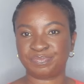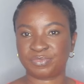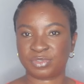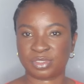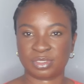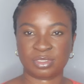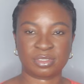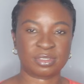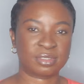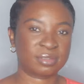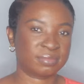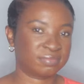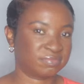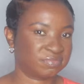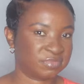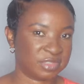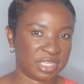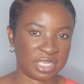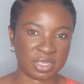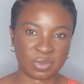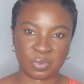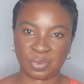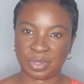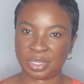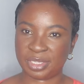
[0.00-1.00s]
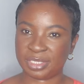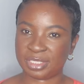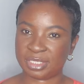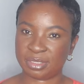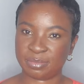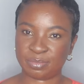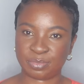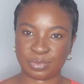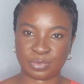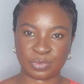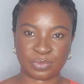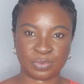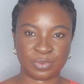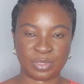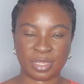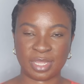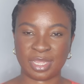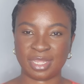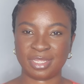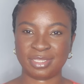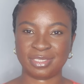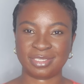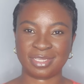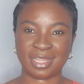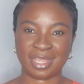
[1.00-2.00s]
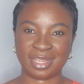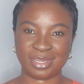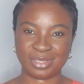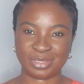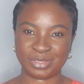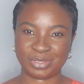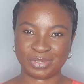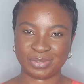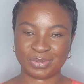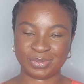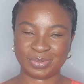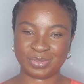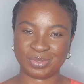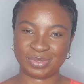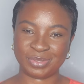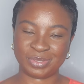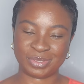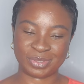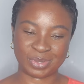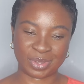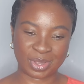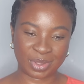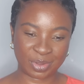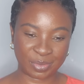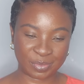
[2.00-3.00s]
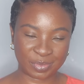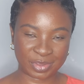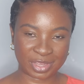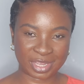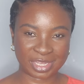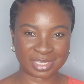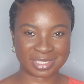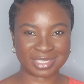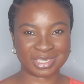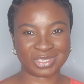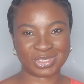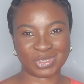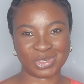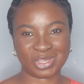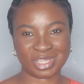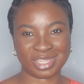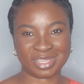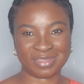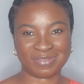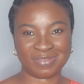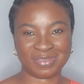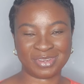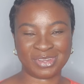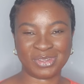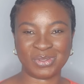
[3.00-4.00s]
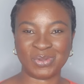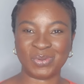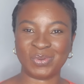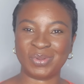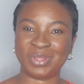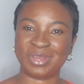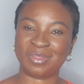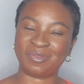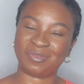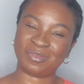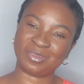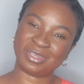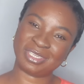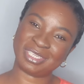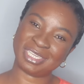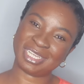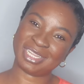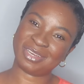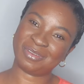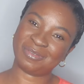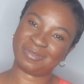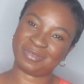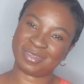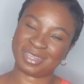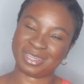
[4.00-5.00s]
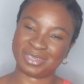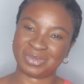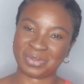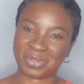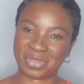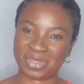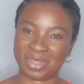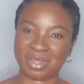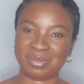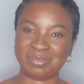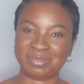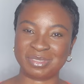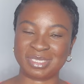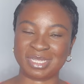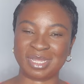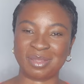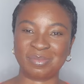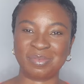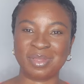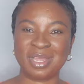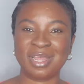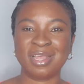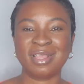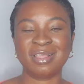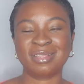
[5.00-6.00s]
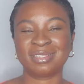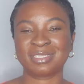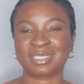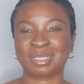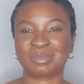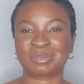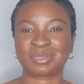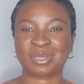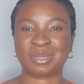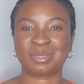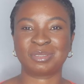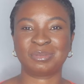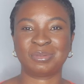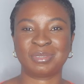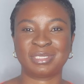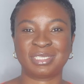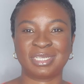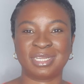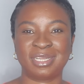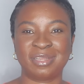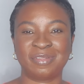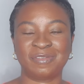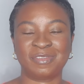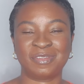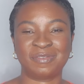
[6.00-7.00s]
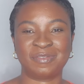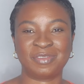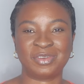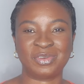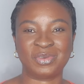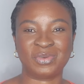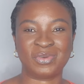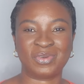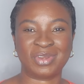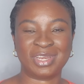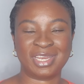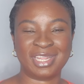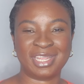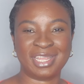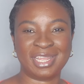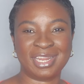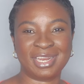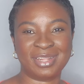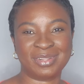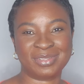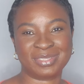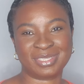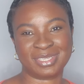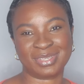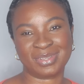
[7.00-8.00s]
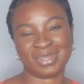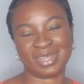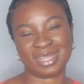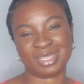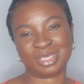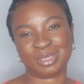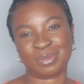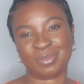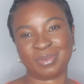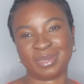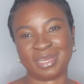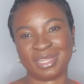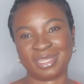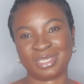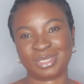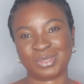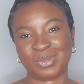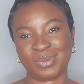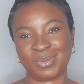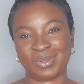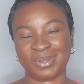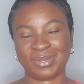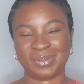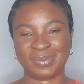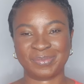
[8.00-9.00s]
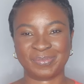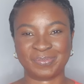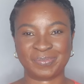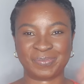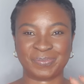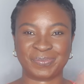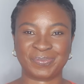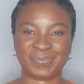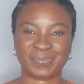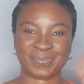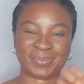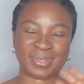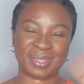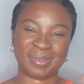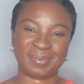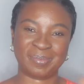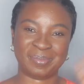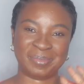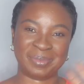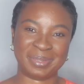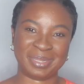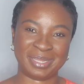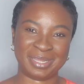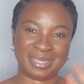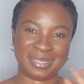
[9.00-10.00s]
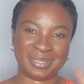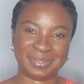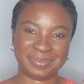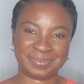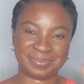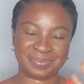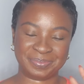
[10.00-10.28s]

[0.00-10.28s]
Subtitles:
Just a quick simple hairstyle to do. So I hope you guys enjoyed this video, and if you did, don't forget to thumbs up, subscribe to my channel if you haven't already, and I'll see you guys on the next one. Bye.